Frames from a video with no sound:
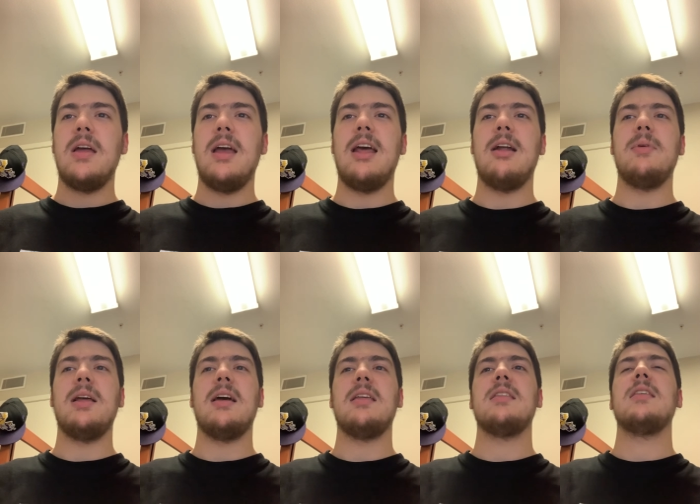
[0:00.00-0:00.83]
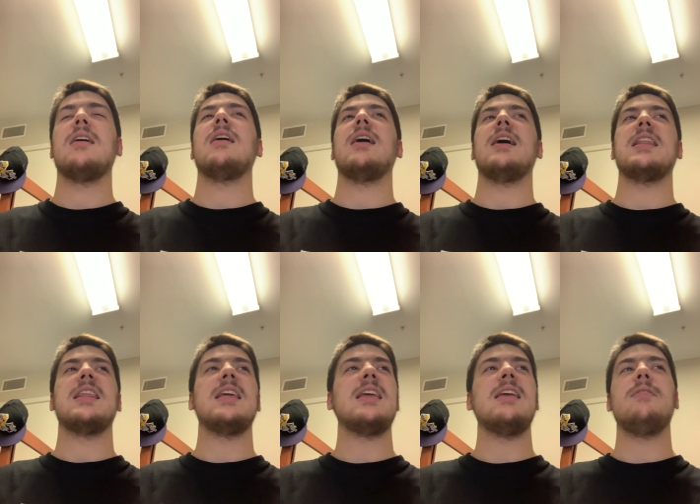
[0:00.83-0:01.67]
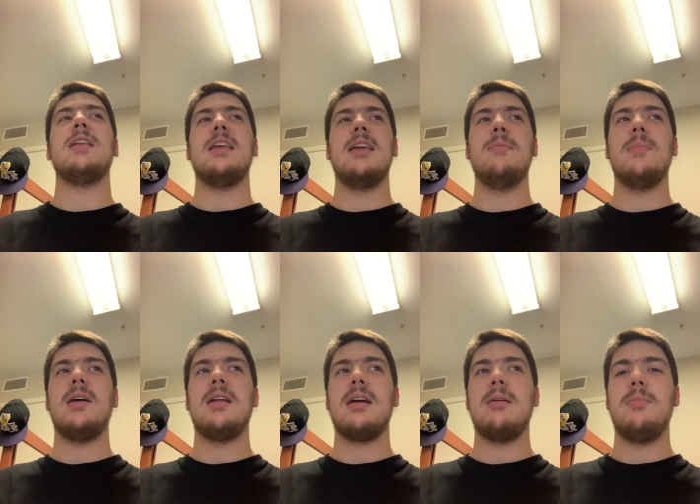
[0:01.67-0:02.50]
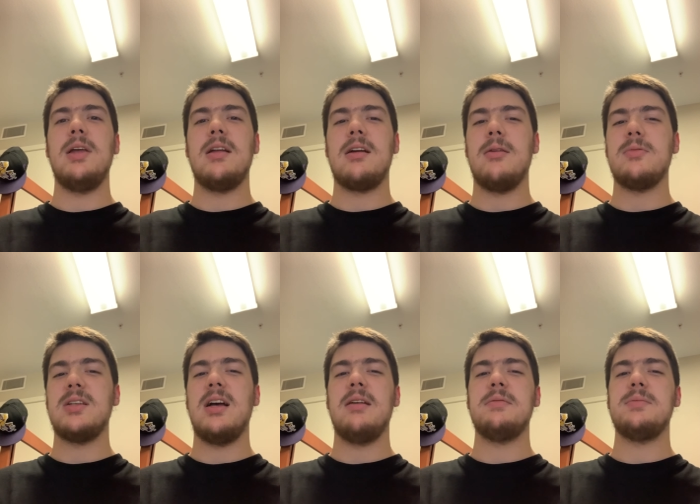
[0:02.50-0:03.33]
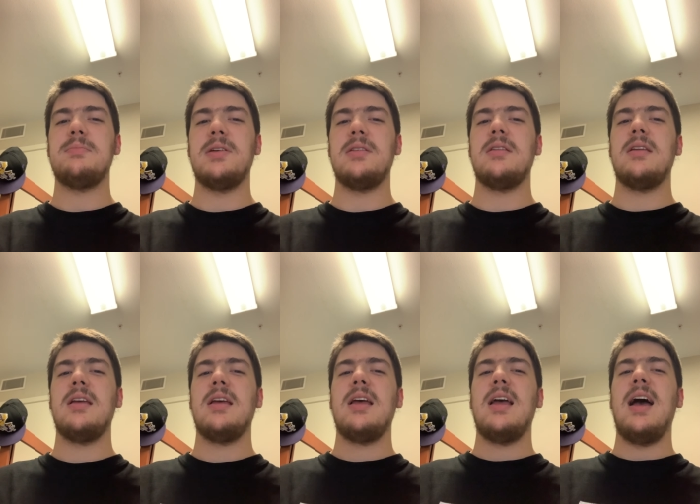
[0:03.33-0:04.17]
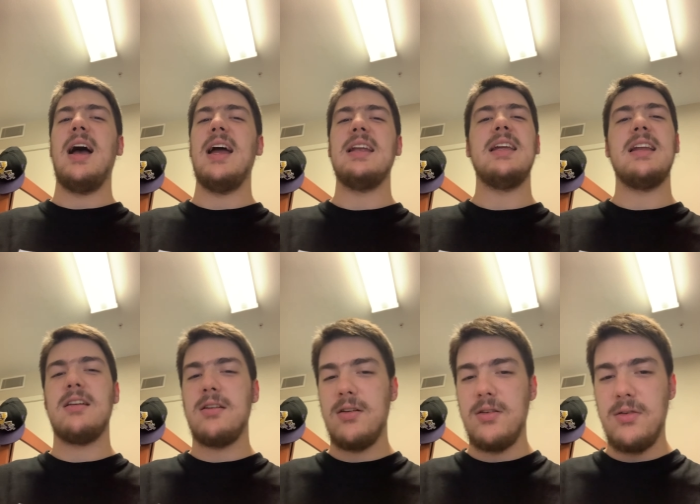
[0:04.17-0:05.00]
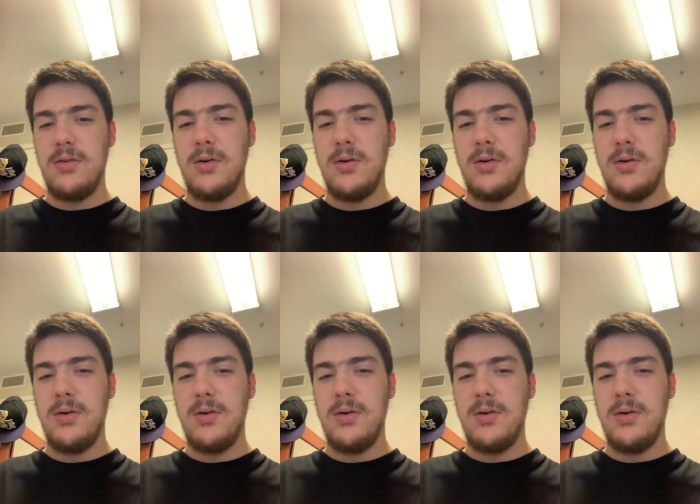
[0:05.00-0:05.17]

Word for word: And I mean, I, I think even he might have got beat a couple times, but I'd need to go